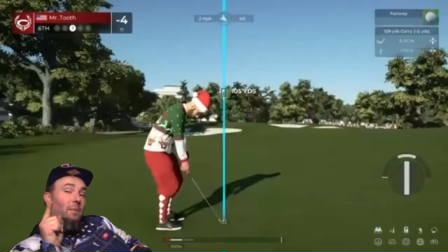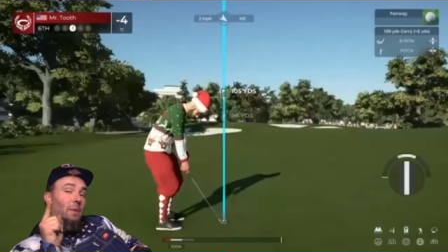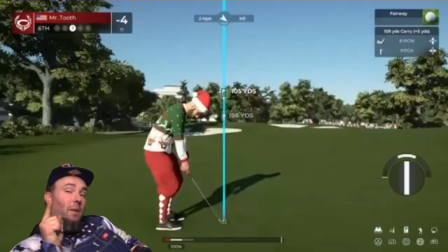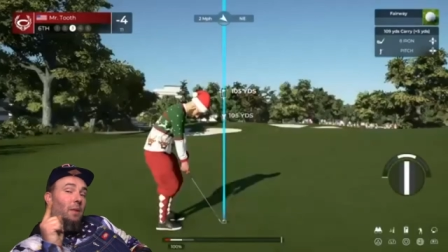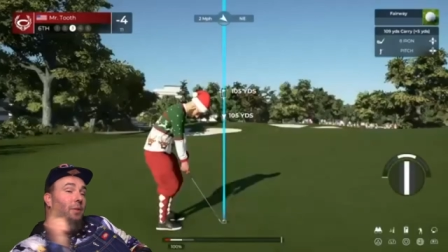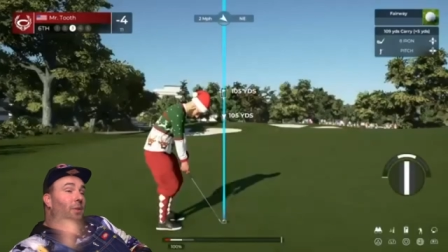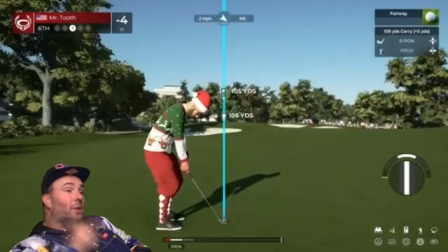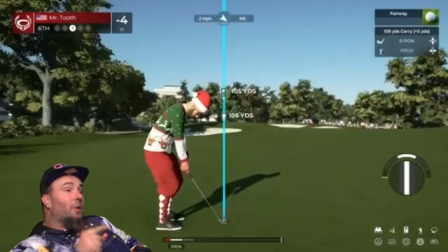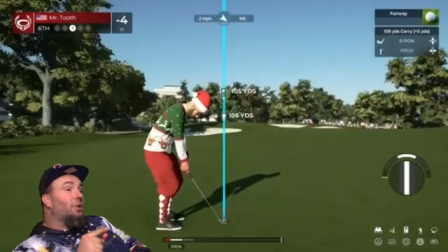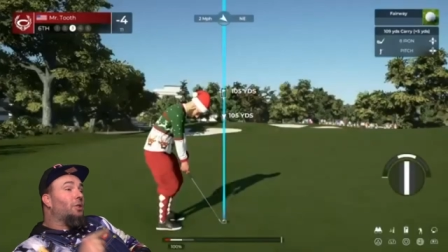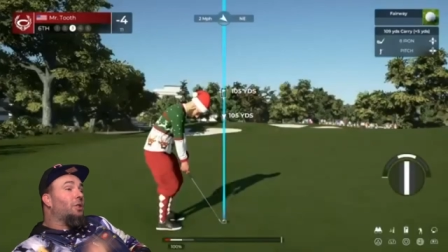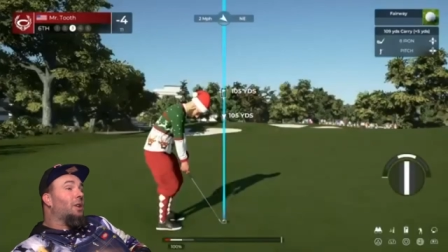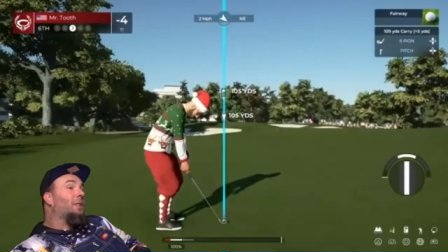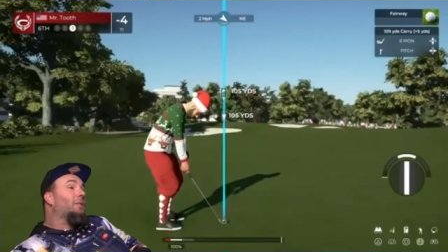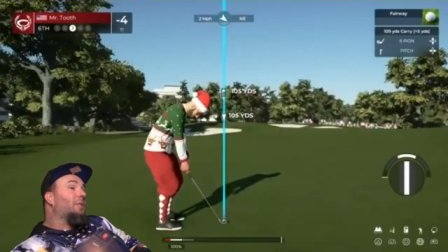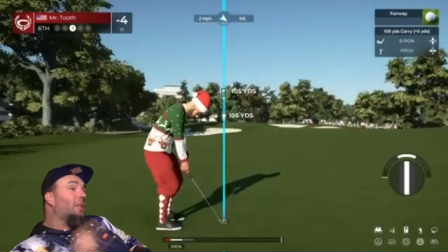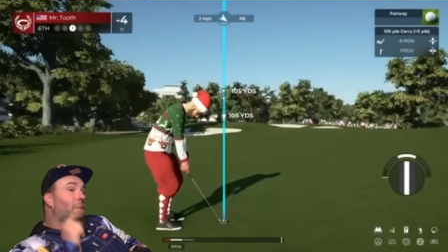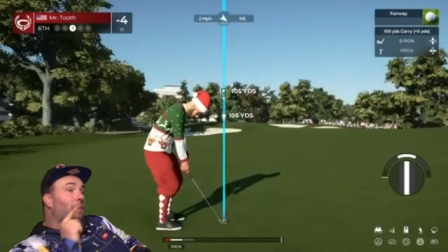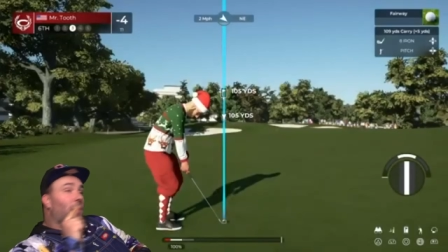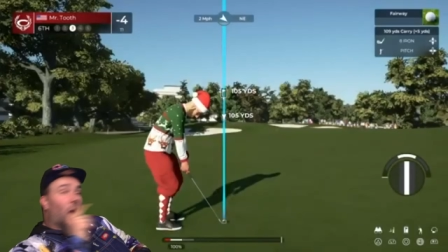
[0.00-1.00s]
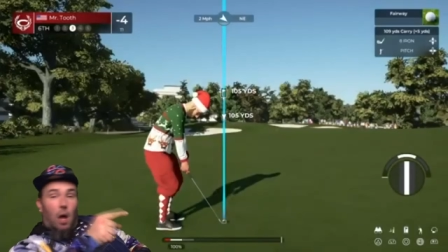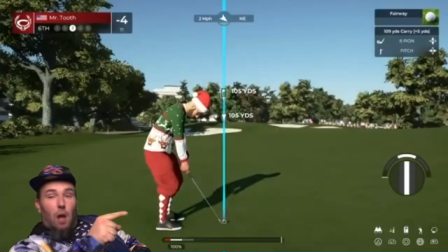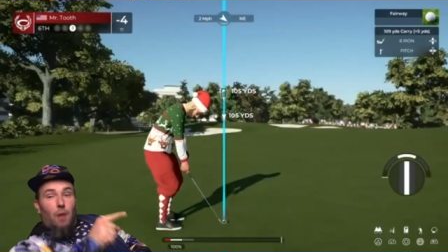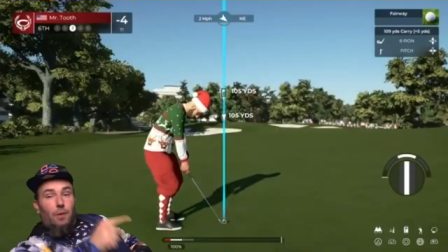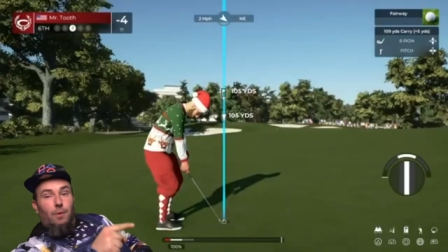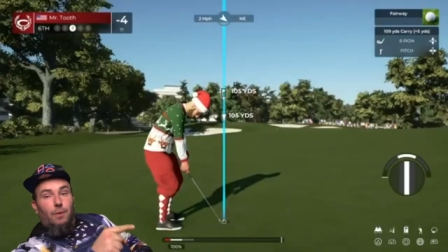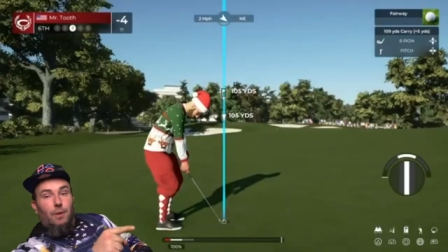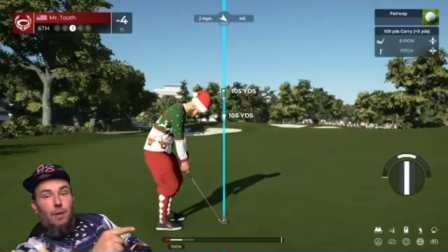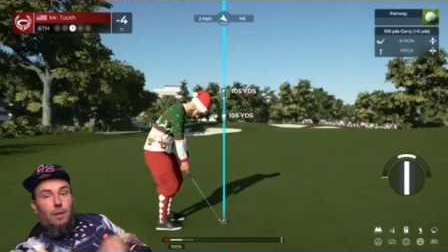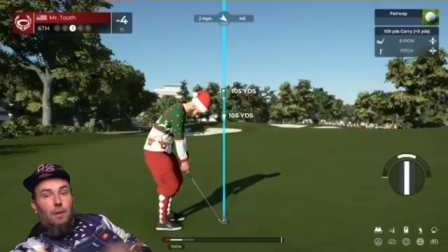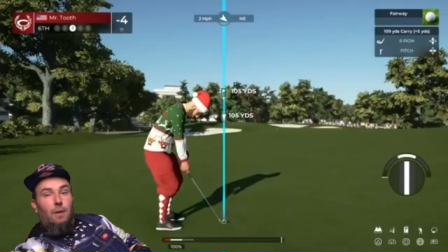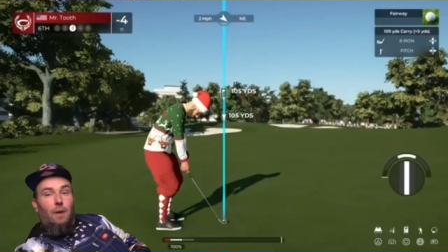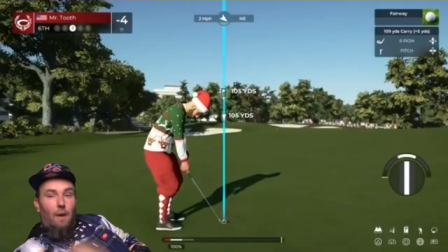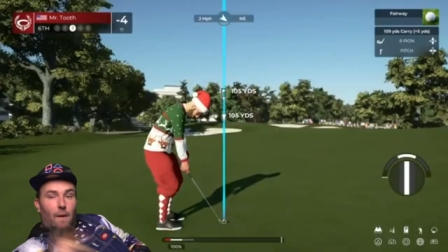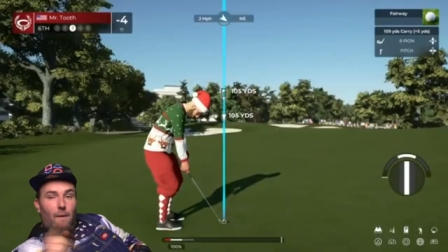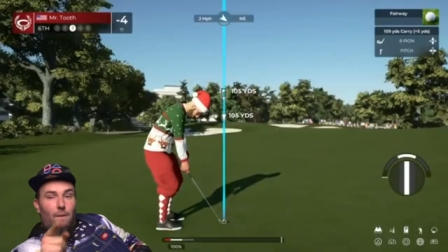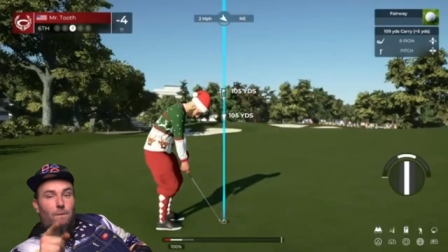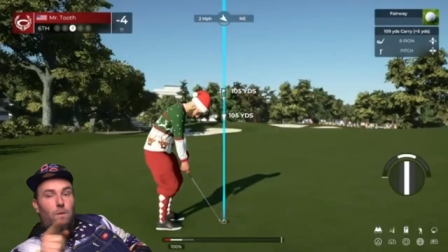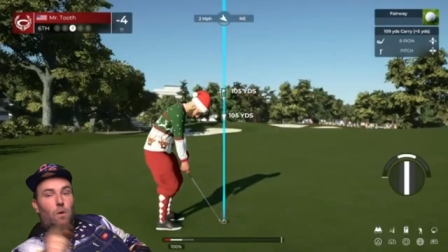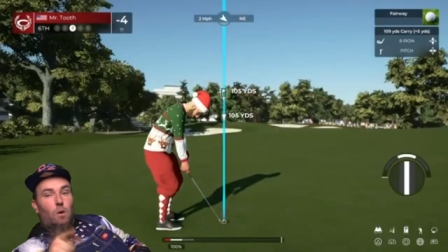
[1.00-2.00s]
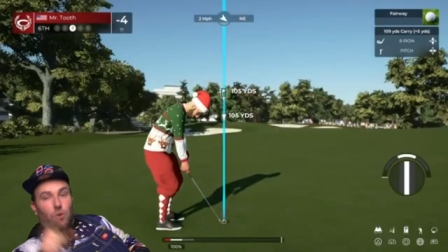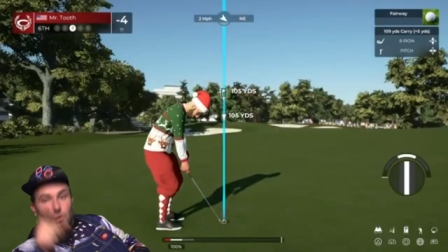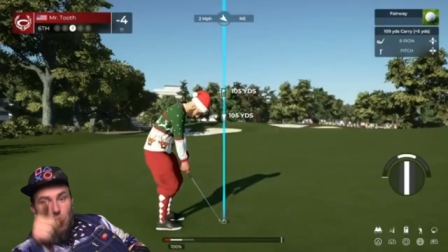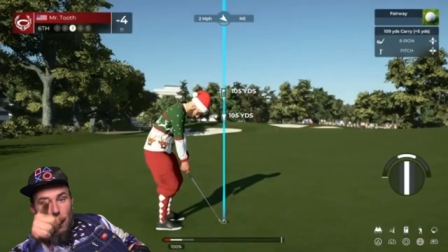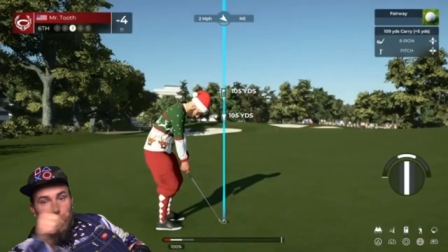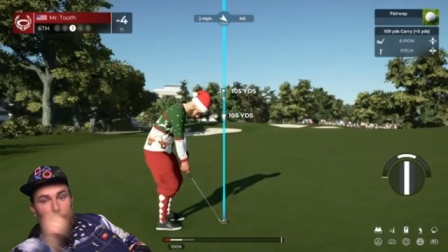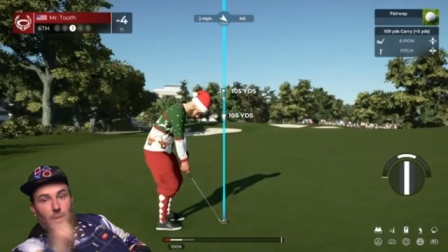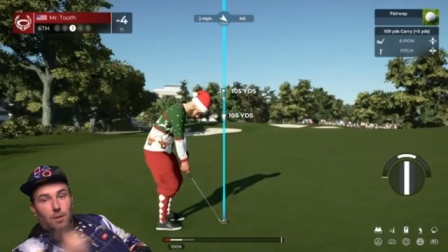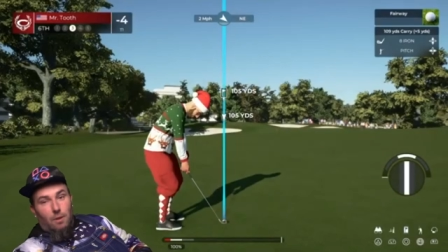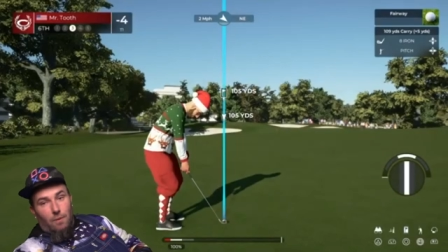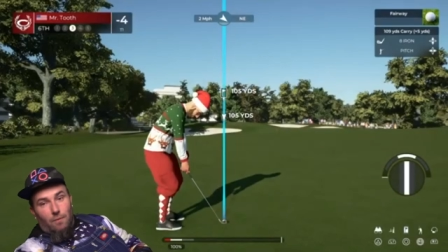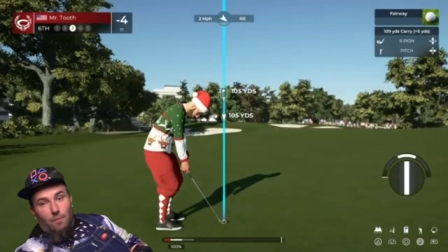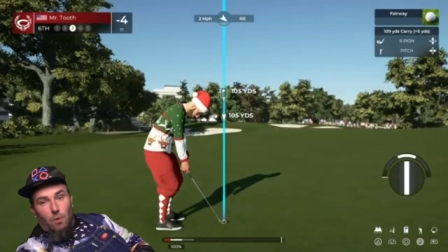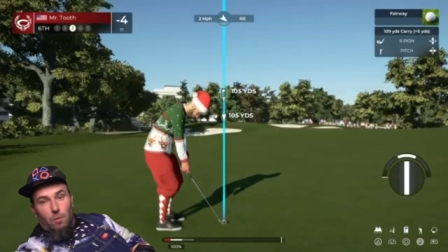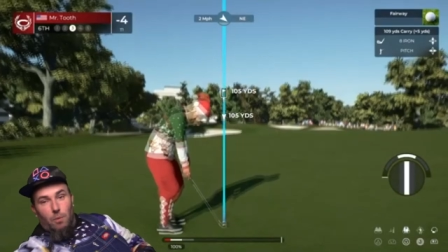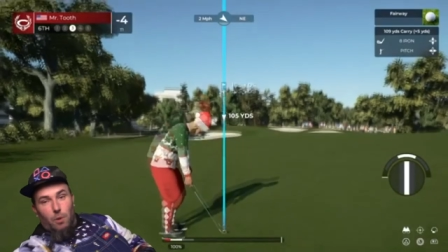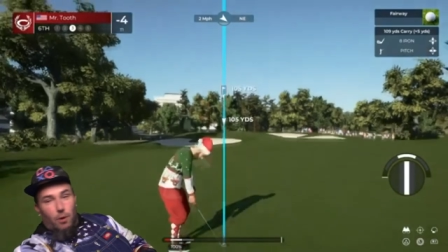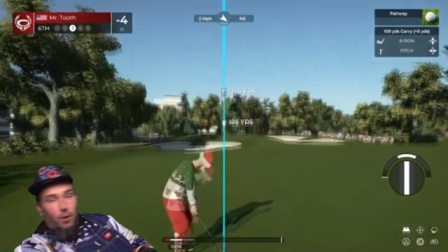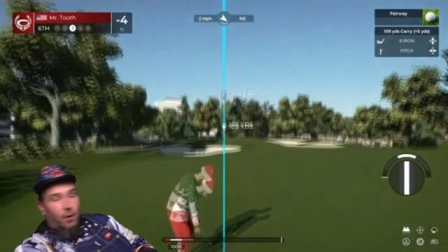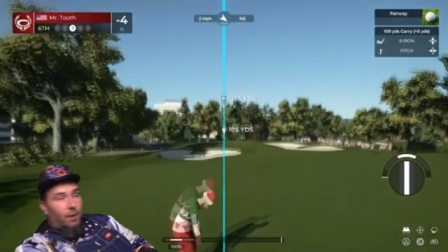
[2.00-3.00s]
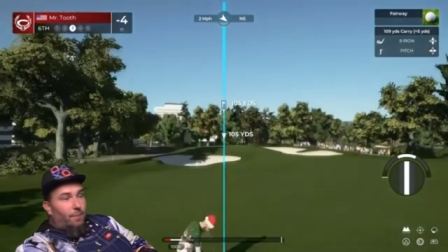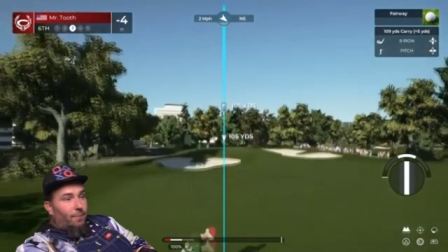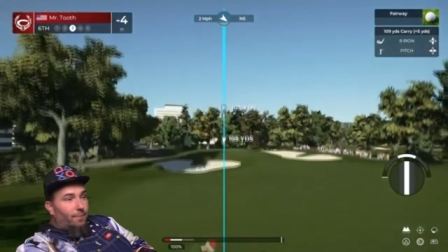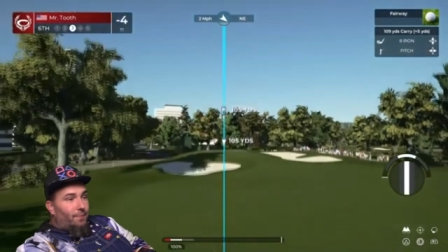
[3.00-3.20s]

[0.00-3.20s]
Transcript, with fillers: to be the third shot's going to be on the green, fourth shot for birdie.